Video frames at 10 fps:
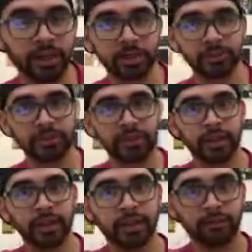I love you
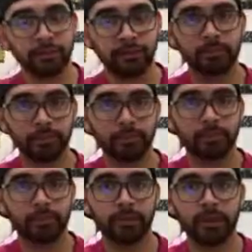sign
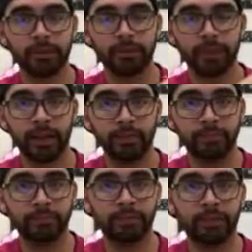and a
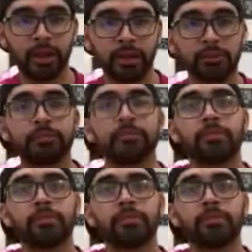flat palm.